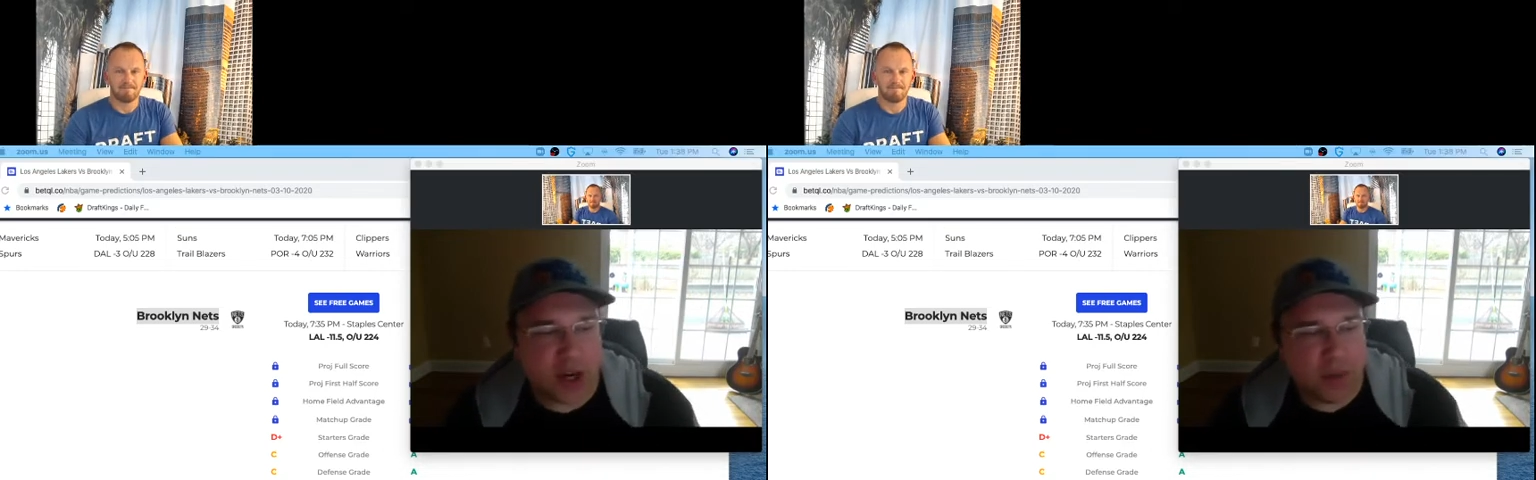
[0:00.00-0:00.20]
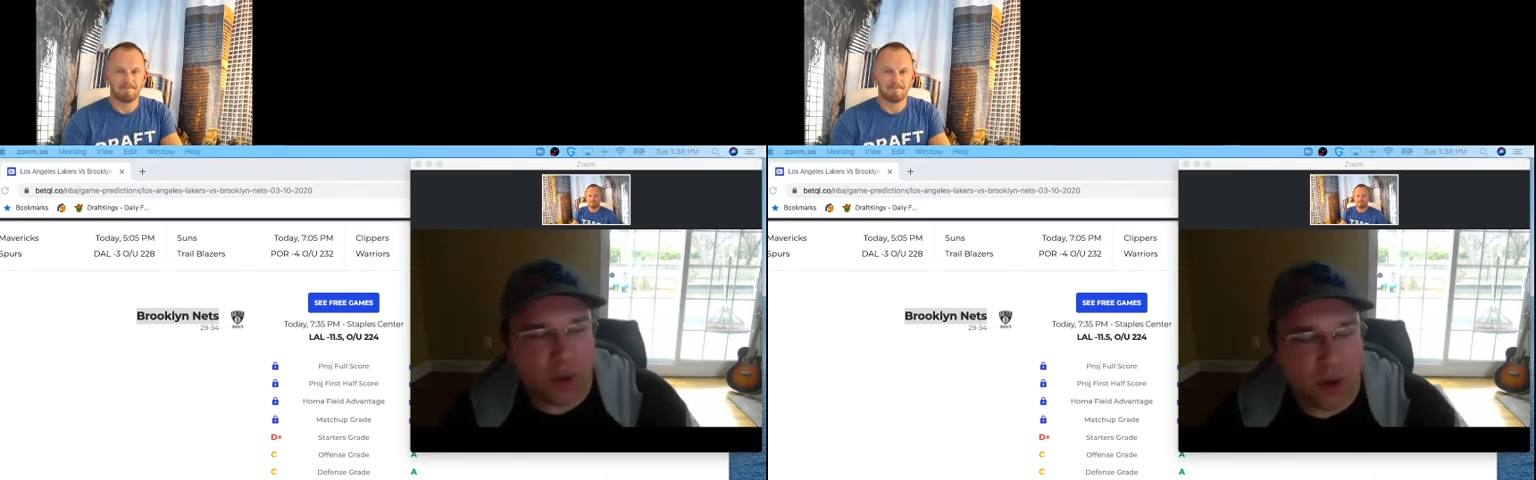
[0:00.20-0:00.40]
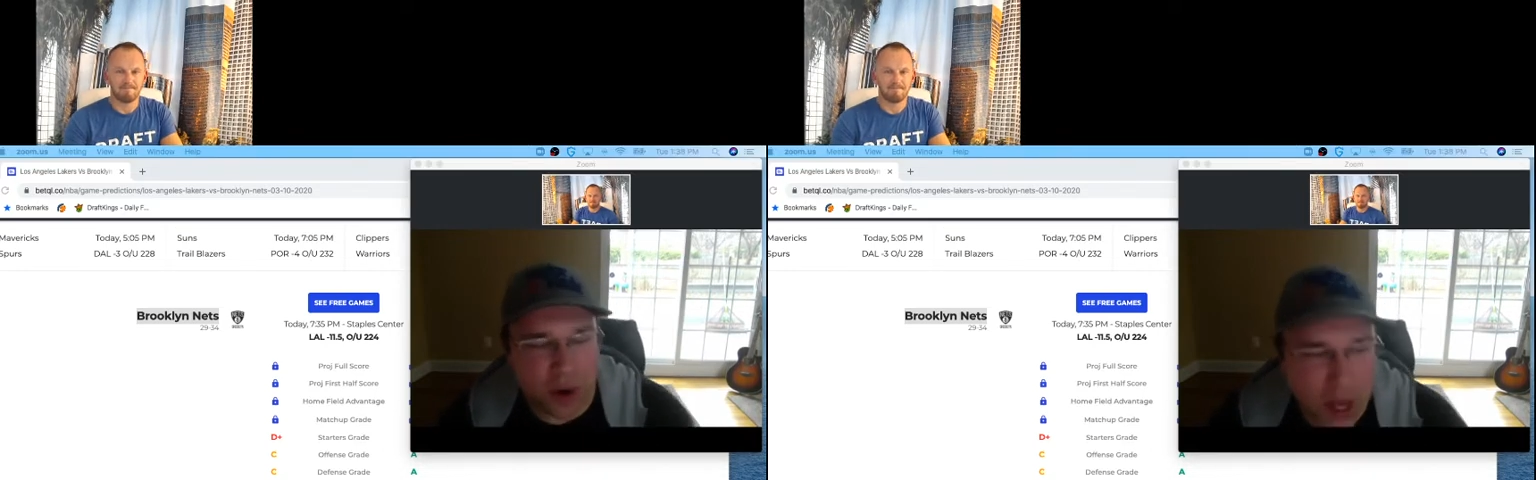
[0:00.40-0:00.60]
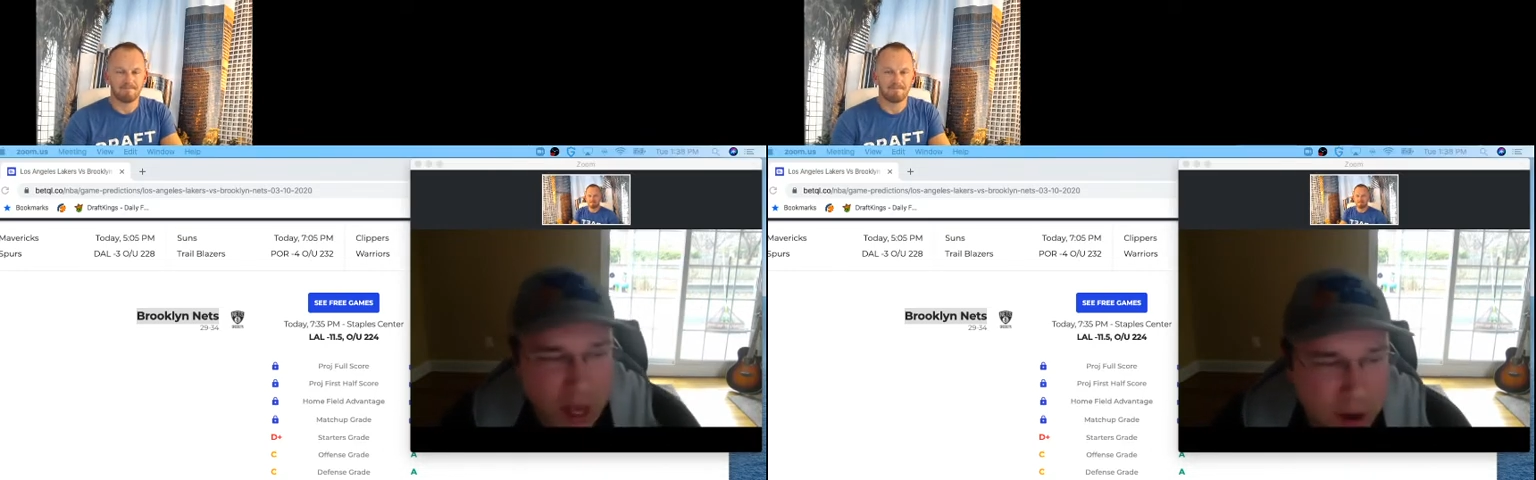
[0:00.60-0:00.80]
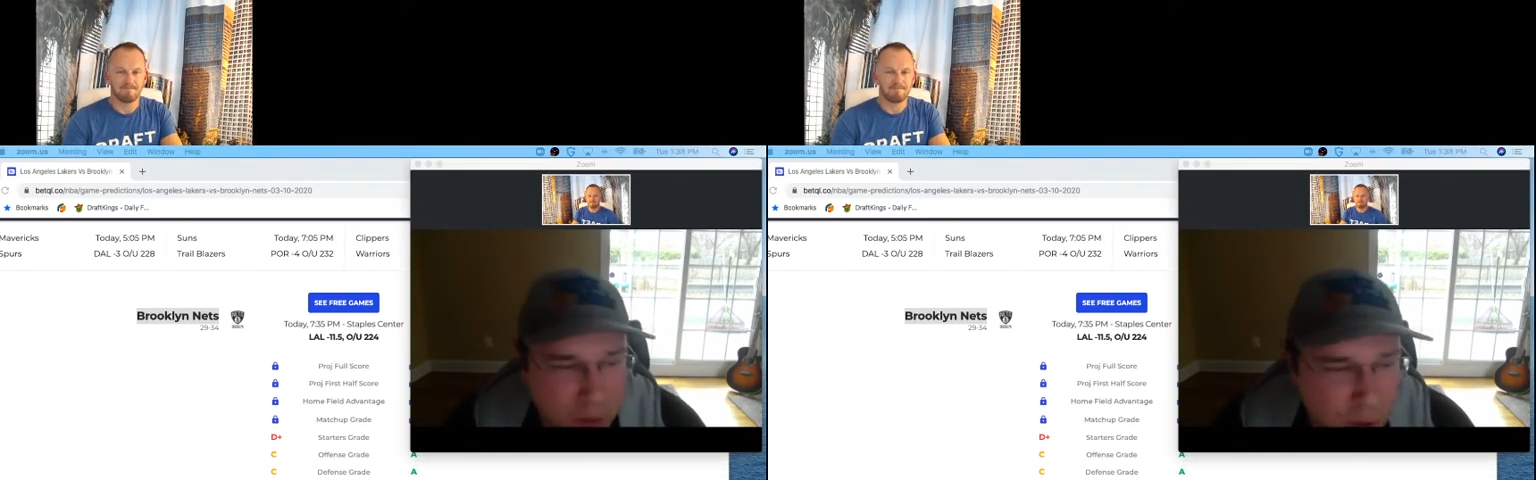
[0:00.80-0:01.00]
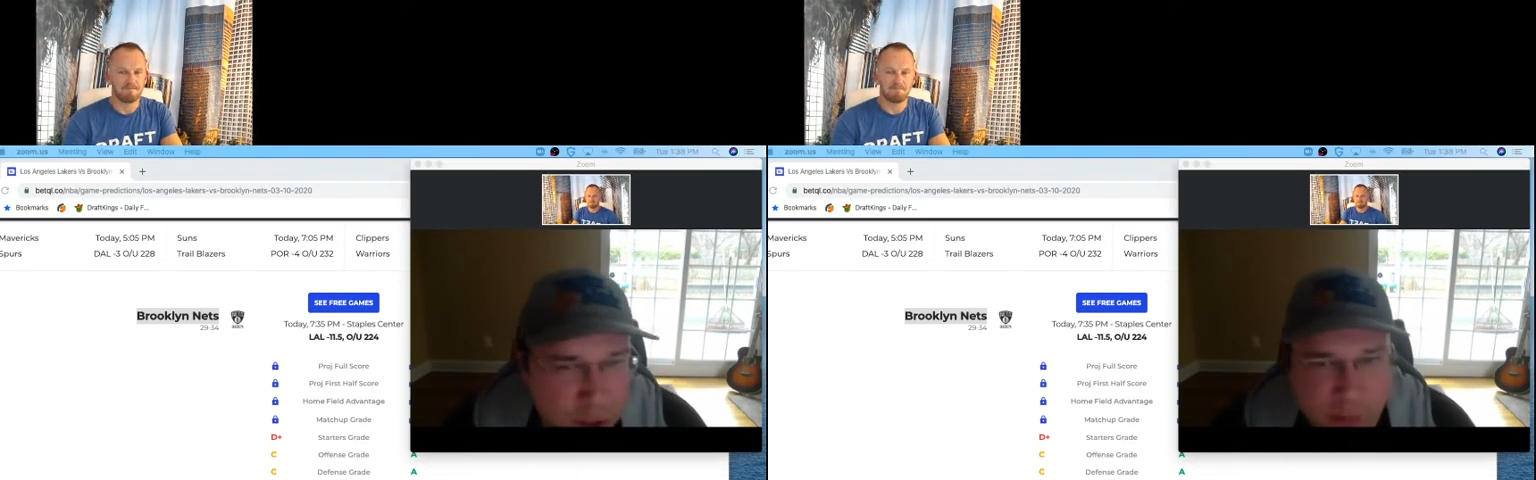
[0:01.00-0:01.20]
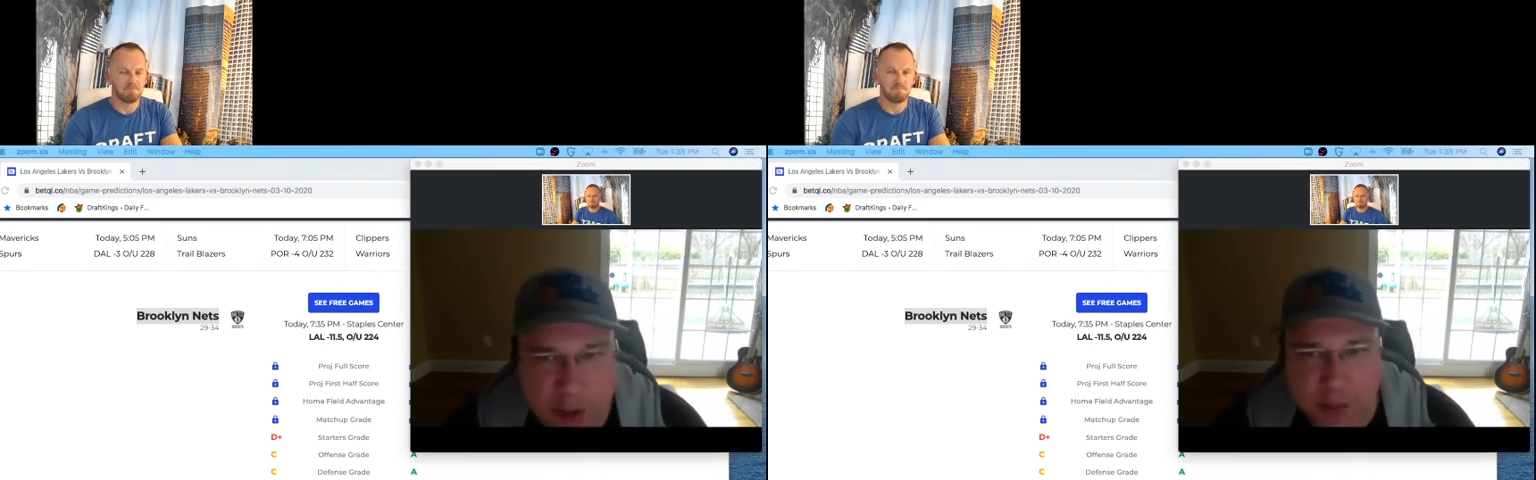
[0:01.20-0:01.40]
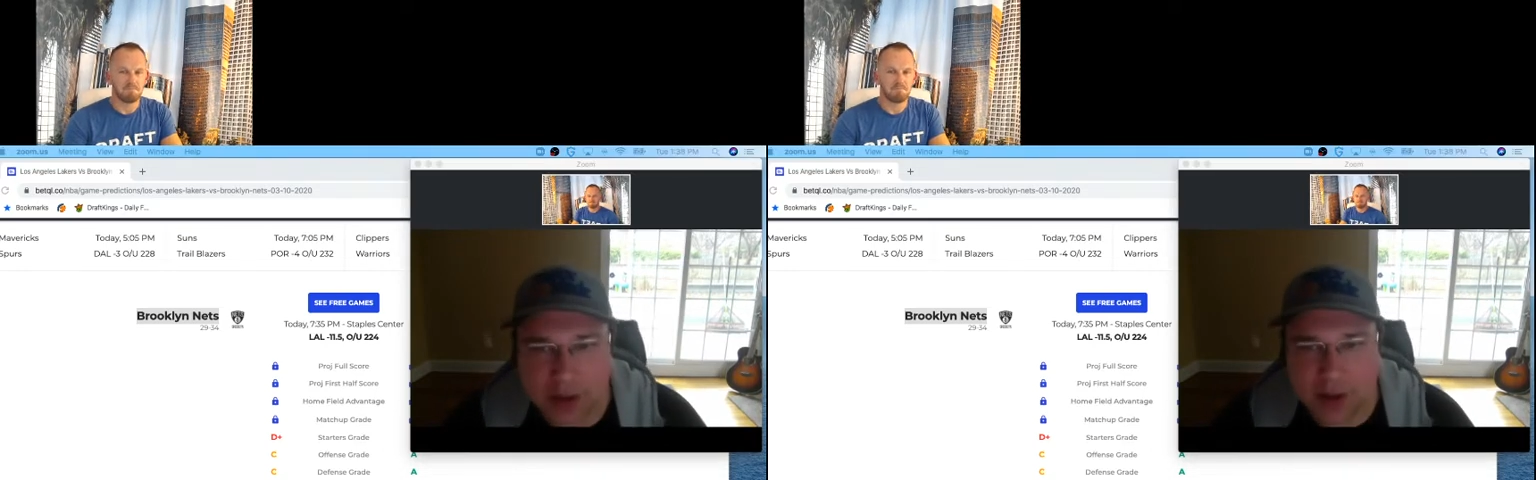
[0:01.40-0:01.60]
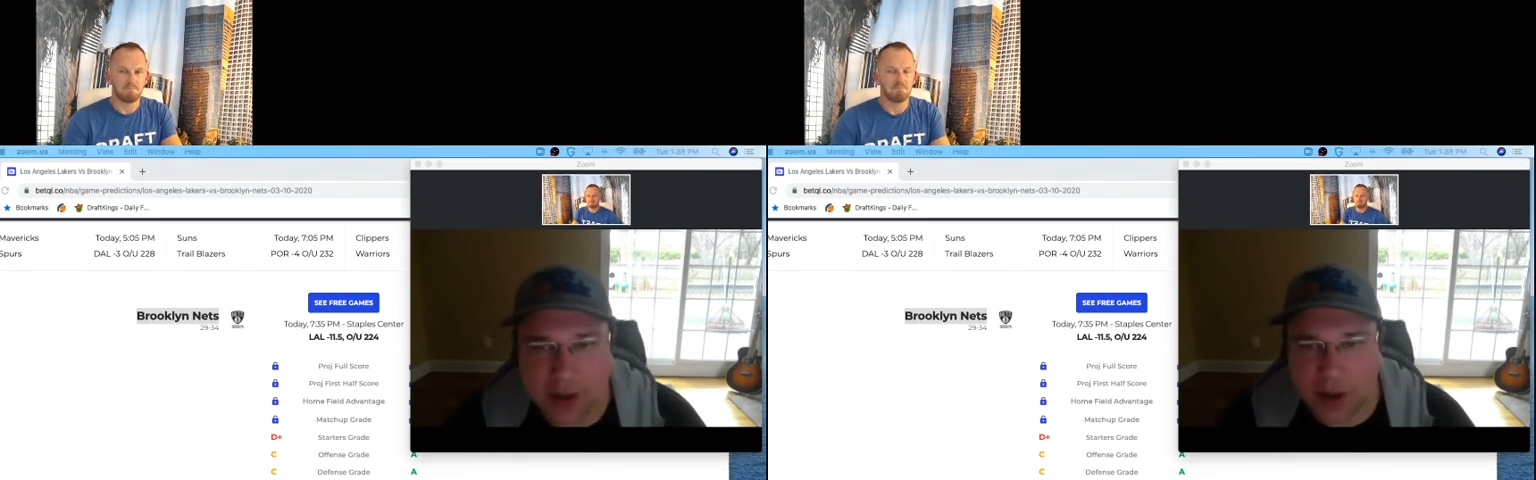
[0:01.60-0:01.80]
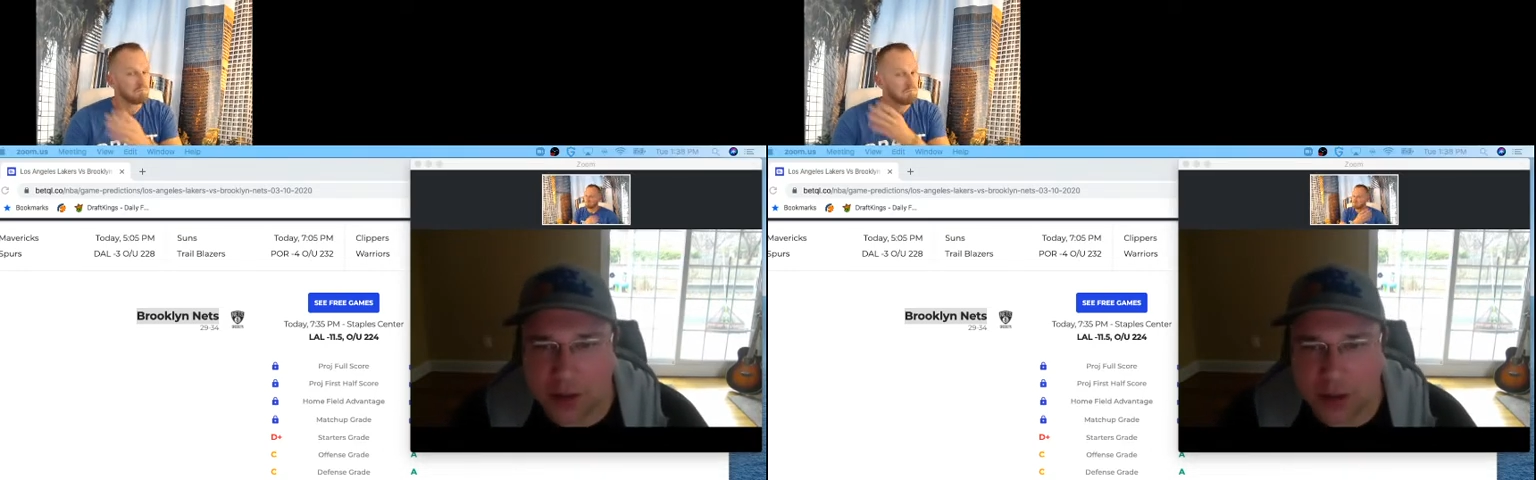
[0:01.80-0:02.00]
or what's your perspective on
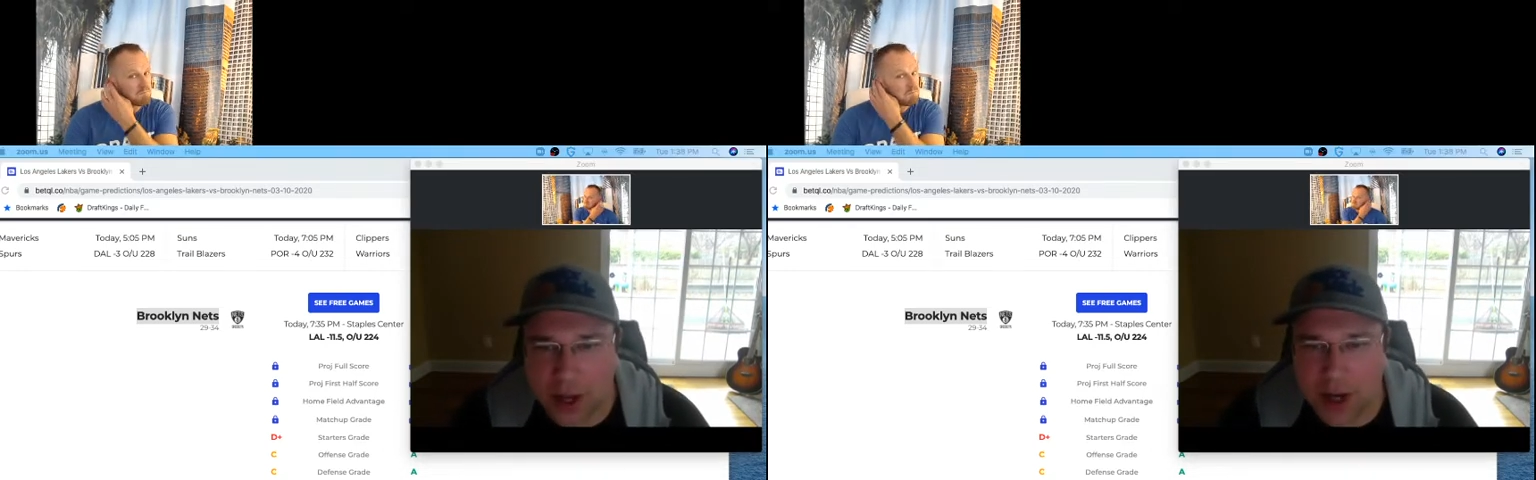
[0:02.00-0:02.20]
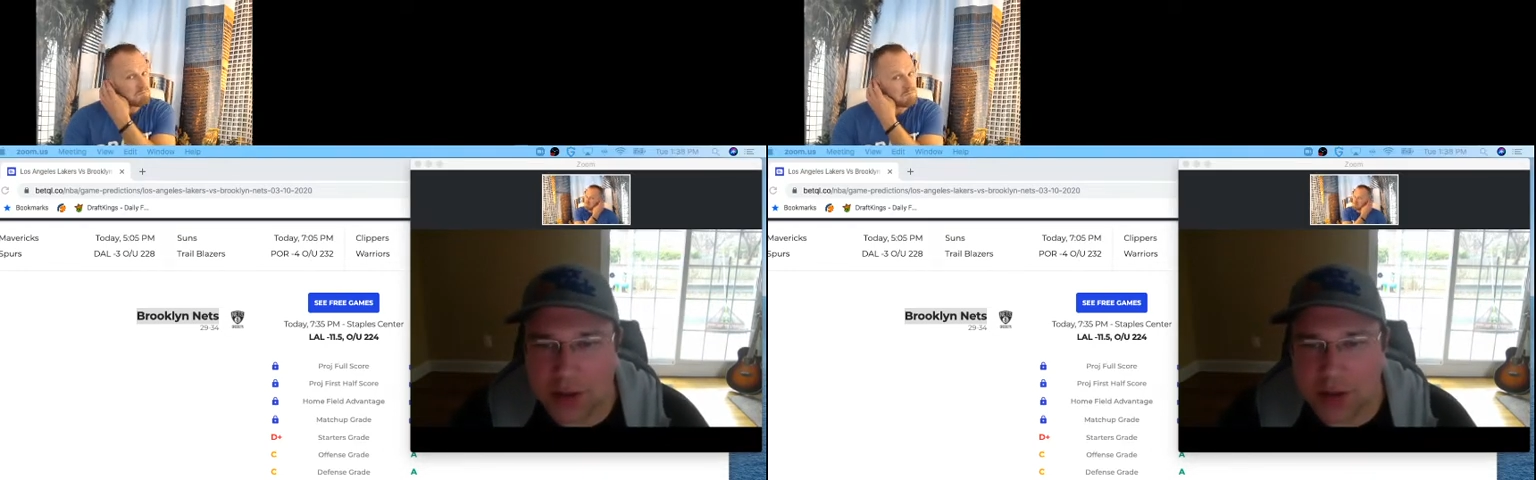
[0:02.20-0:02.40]
your Lakers?